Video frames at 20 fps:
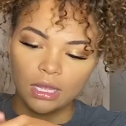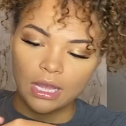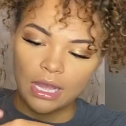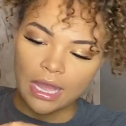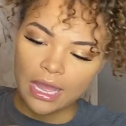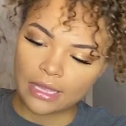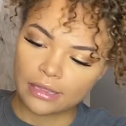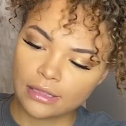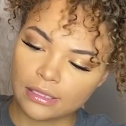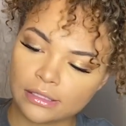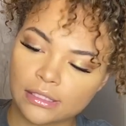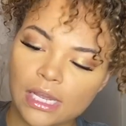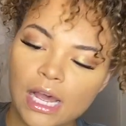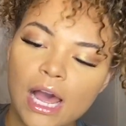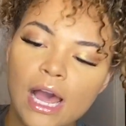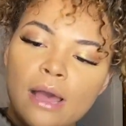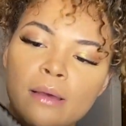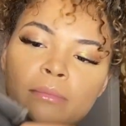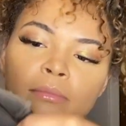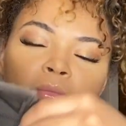At the
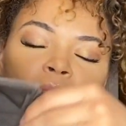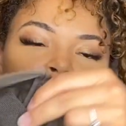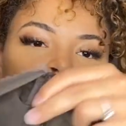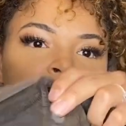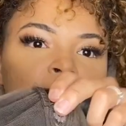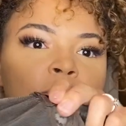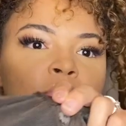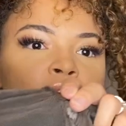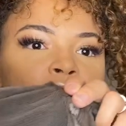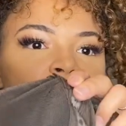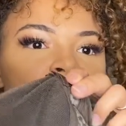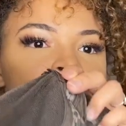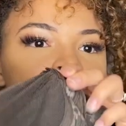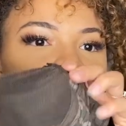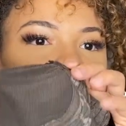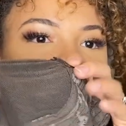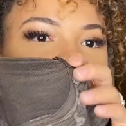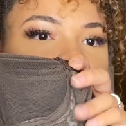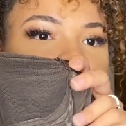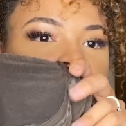top you can
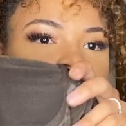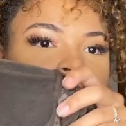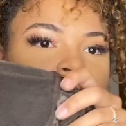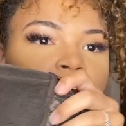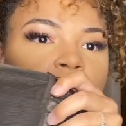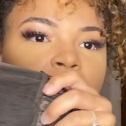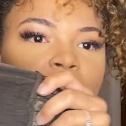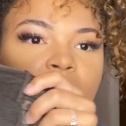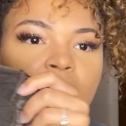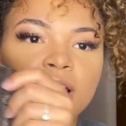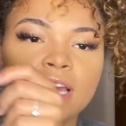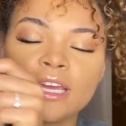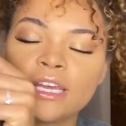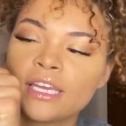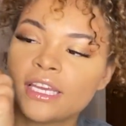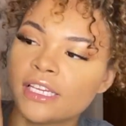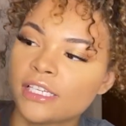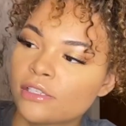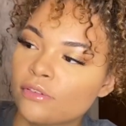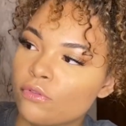see that
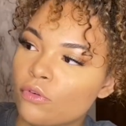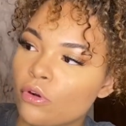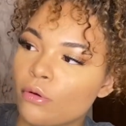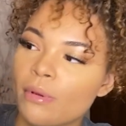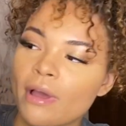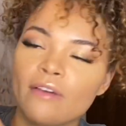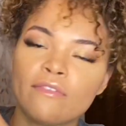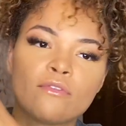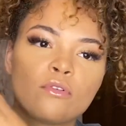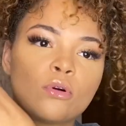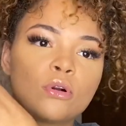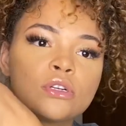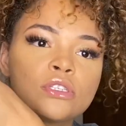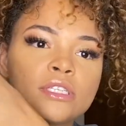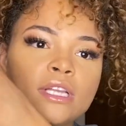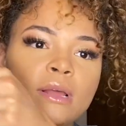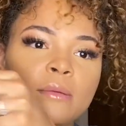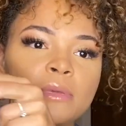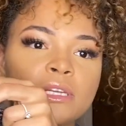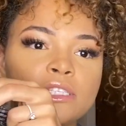it is 4x4, so
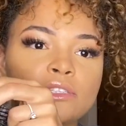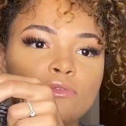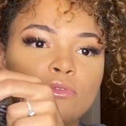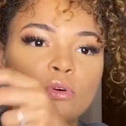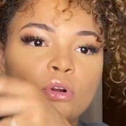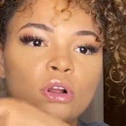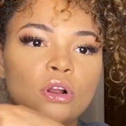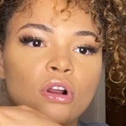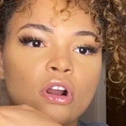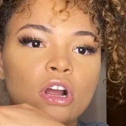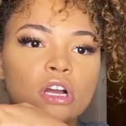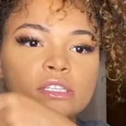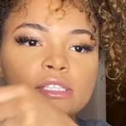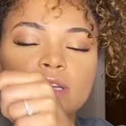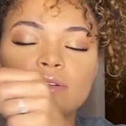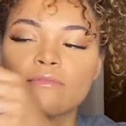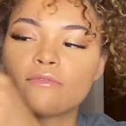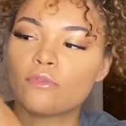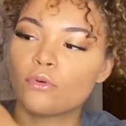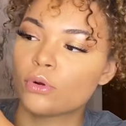that means 4 across
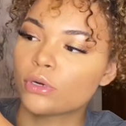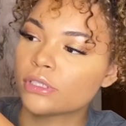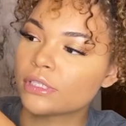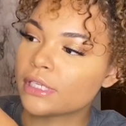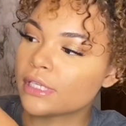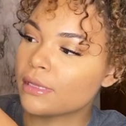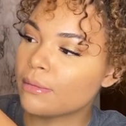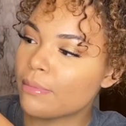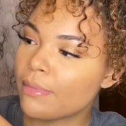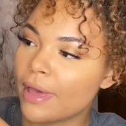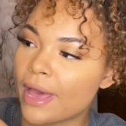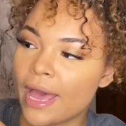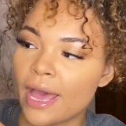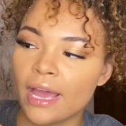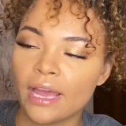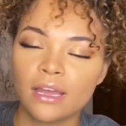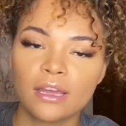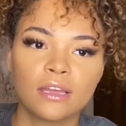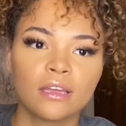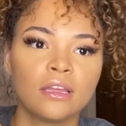and 4 to the
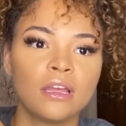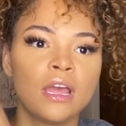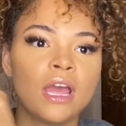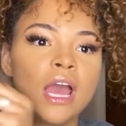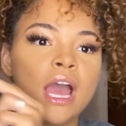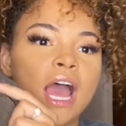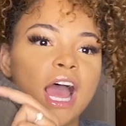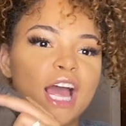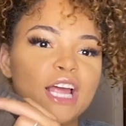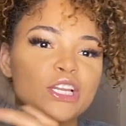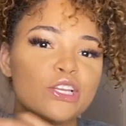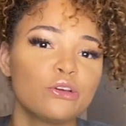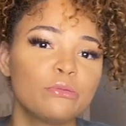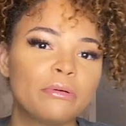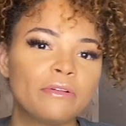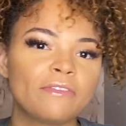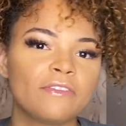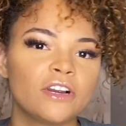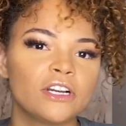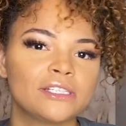back. I do
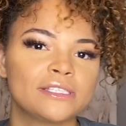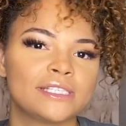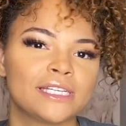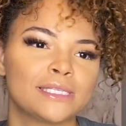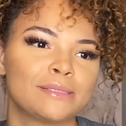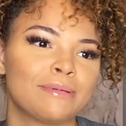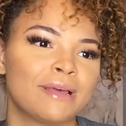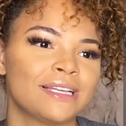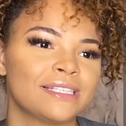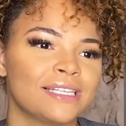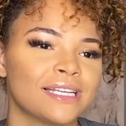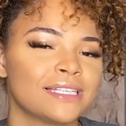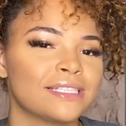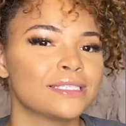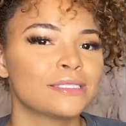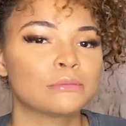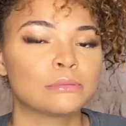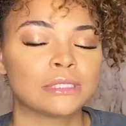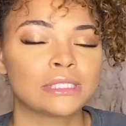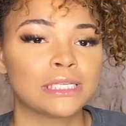prefer
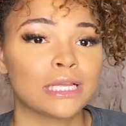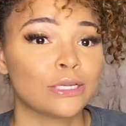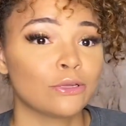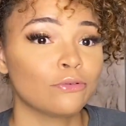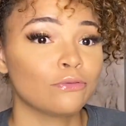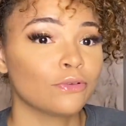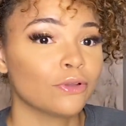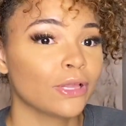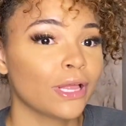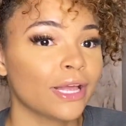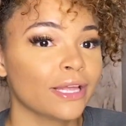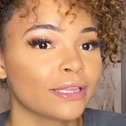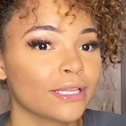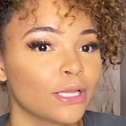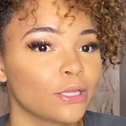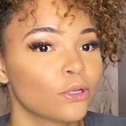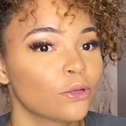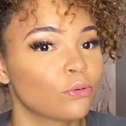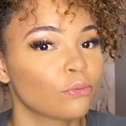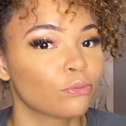6x6s because I do feel like they
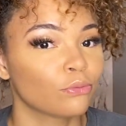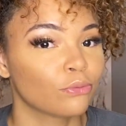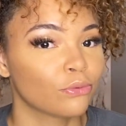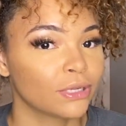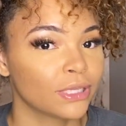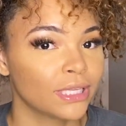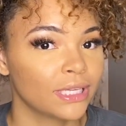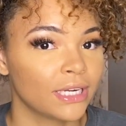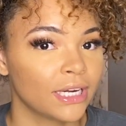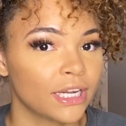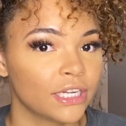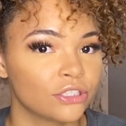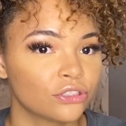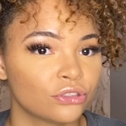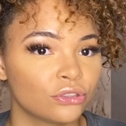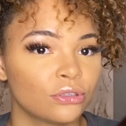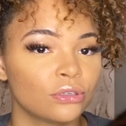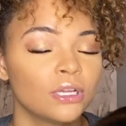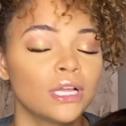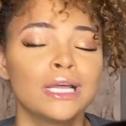look really
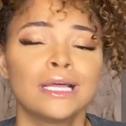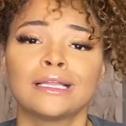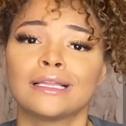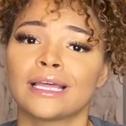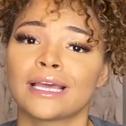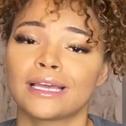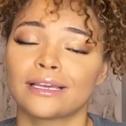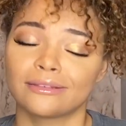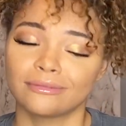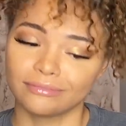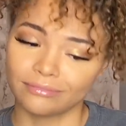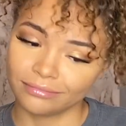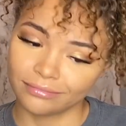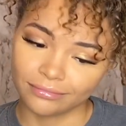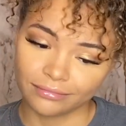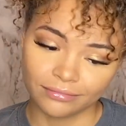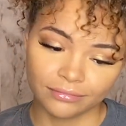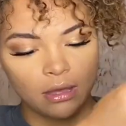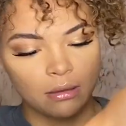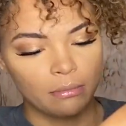natural. Like,
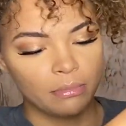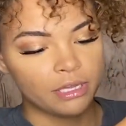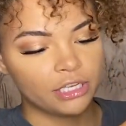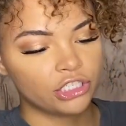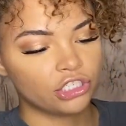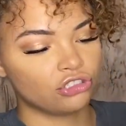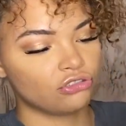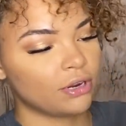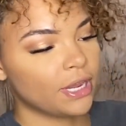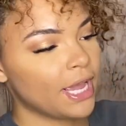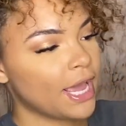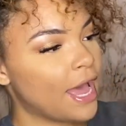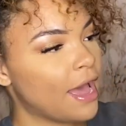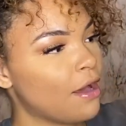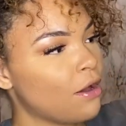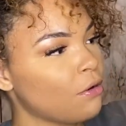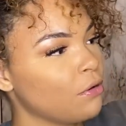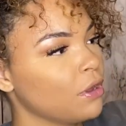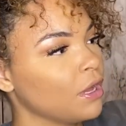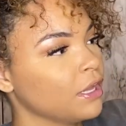but straight
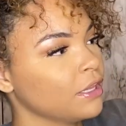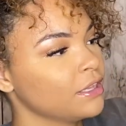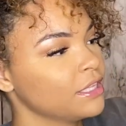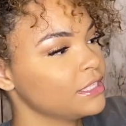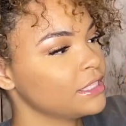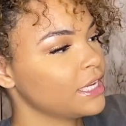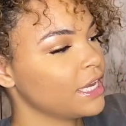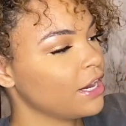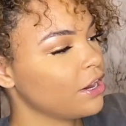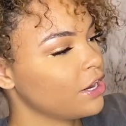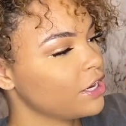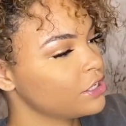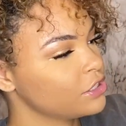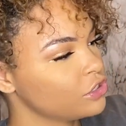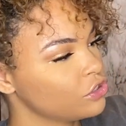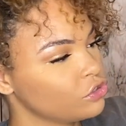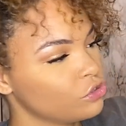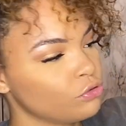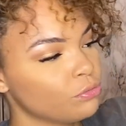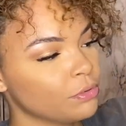out, this hair is
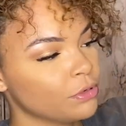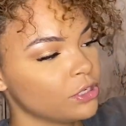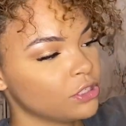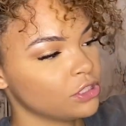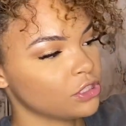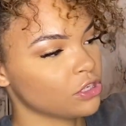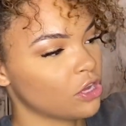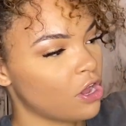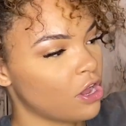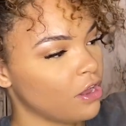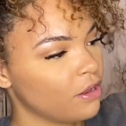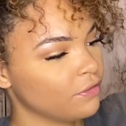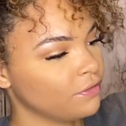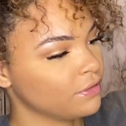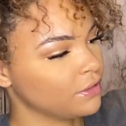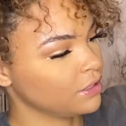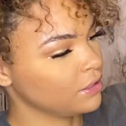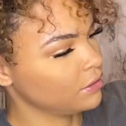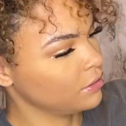super soft.